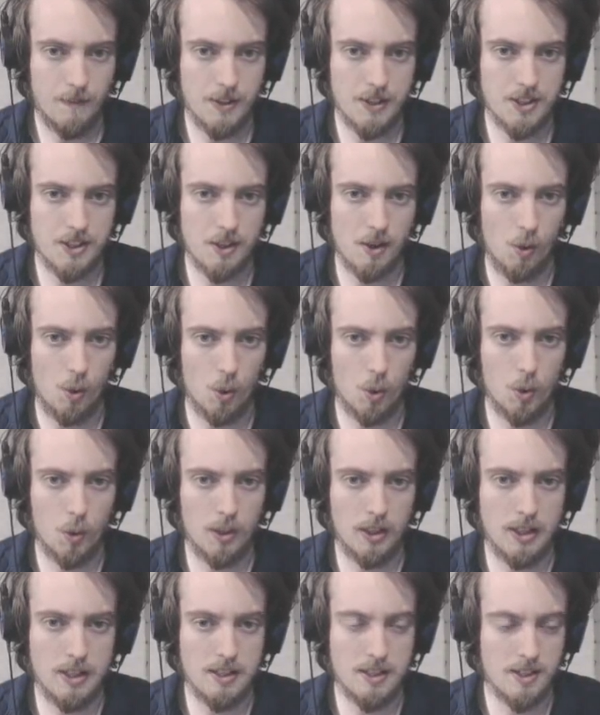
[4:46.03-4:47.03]
It's
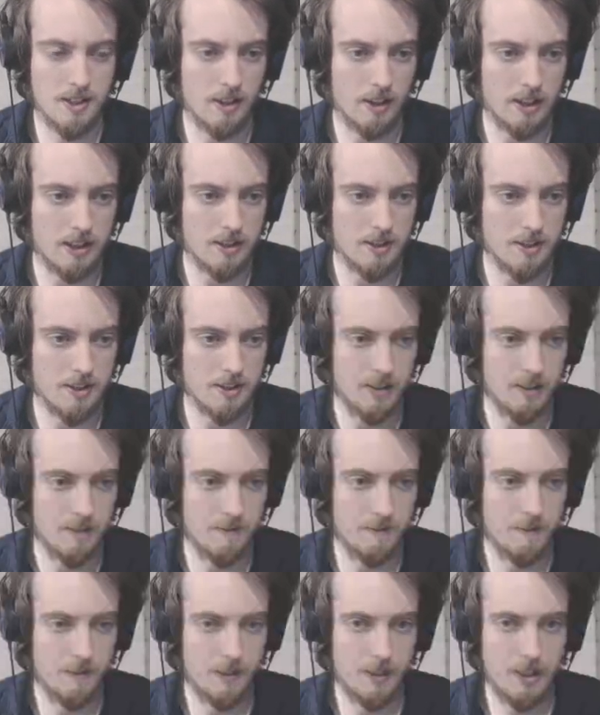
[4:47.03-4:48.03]
awkwardly sized, isn't it?
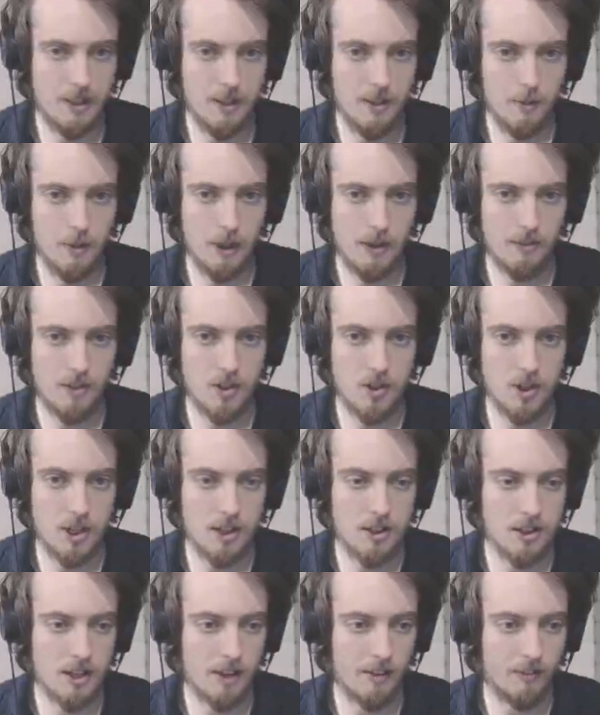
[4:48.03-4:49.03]
We'll have to
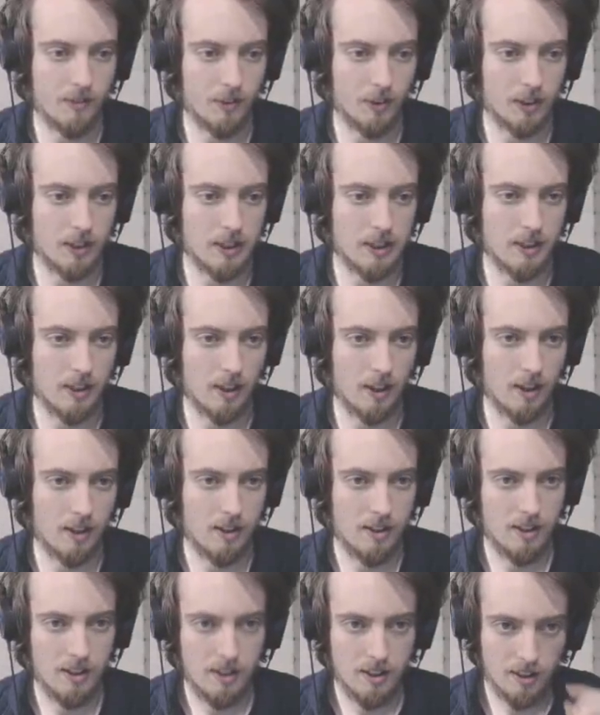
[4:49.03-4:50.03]
change that for the
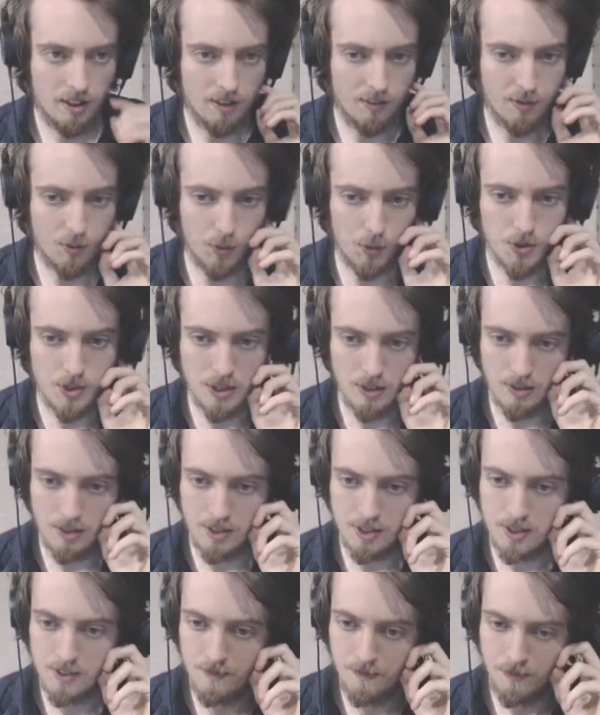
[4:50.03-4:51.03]
full
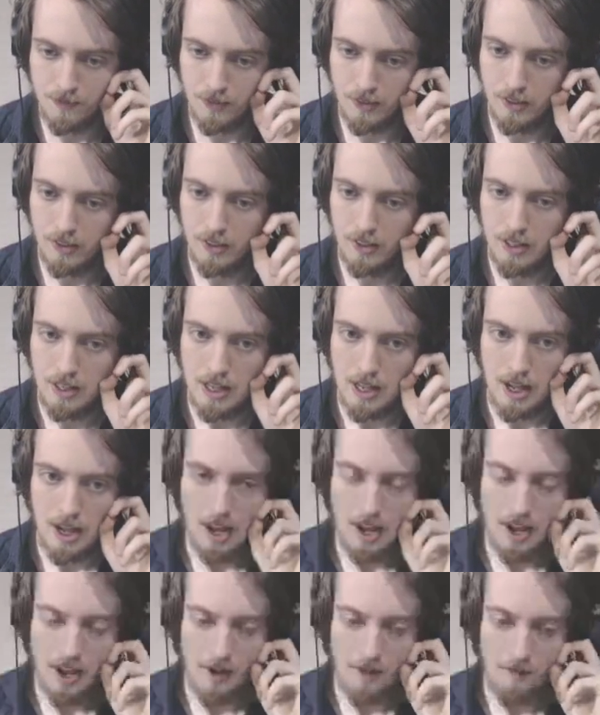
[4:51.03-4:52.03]
series.
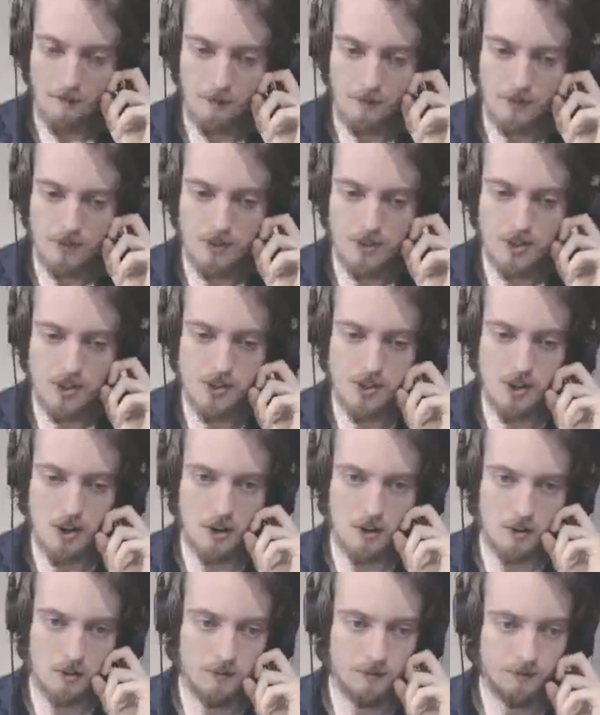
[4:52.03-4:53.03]

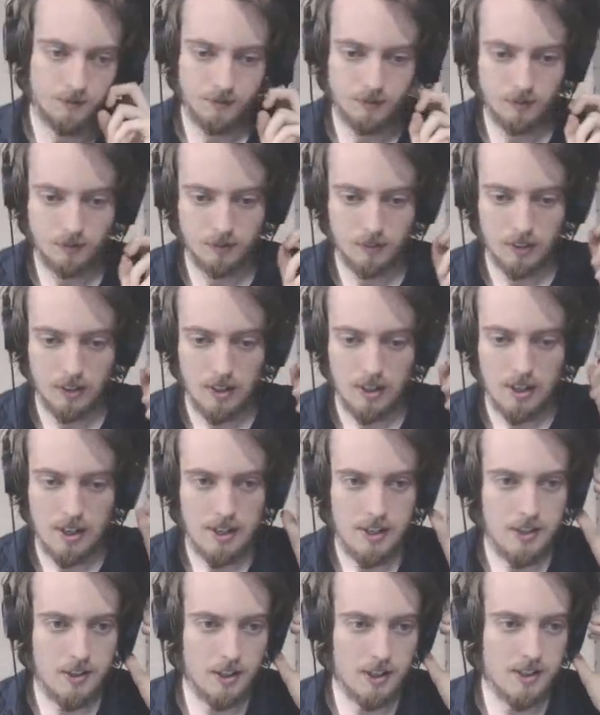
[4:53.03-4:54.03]
So,
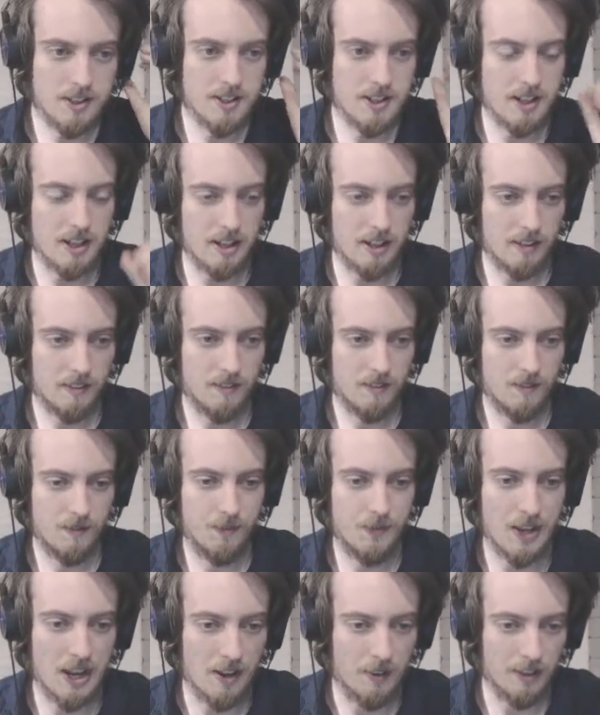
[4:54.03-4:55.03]
you can see
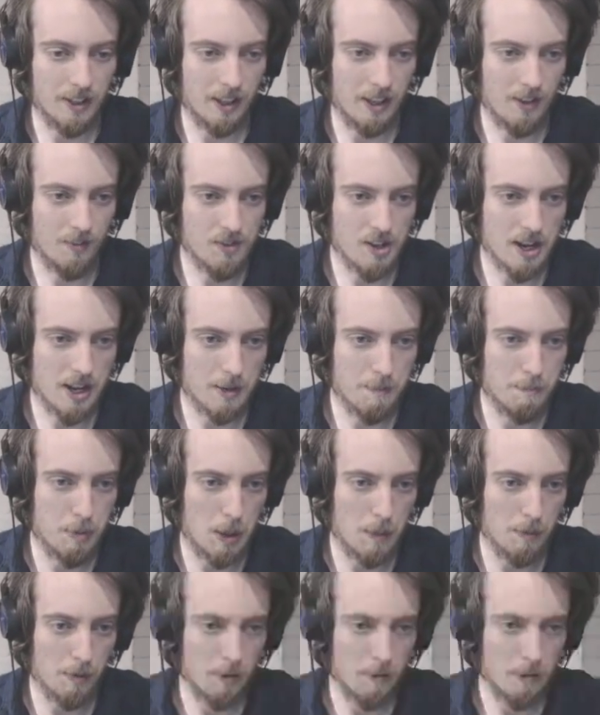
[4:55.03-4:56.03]
down the left-hand
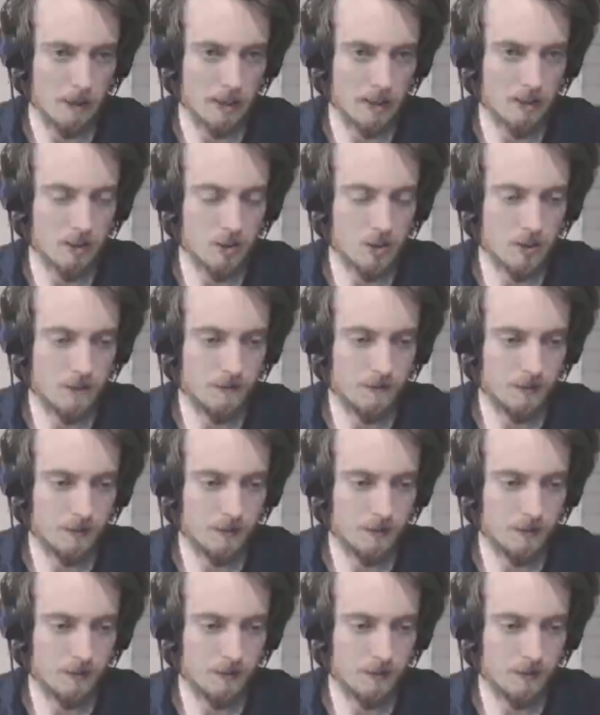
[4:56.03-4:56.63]
bottom of the page,